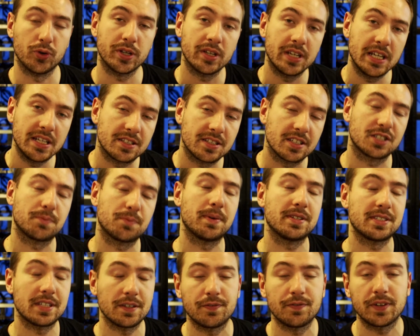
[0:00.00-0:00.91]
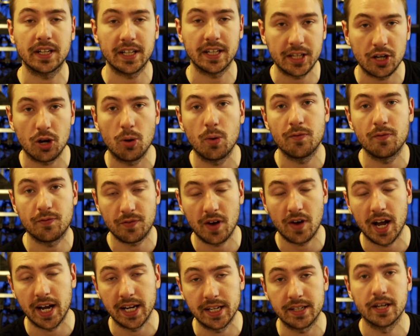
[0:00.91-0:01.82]
You need to specifically go and
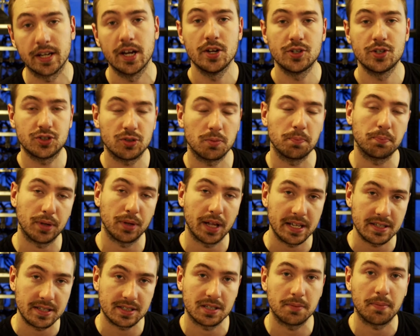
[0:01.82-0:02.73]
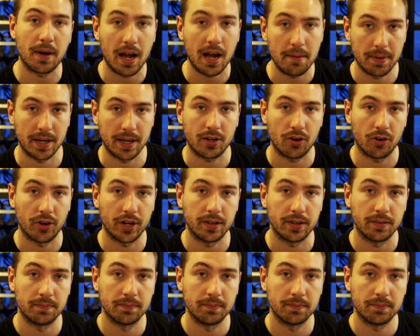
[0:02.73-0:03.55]
find some place to buy Bitcoin.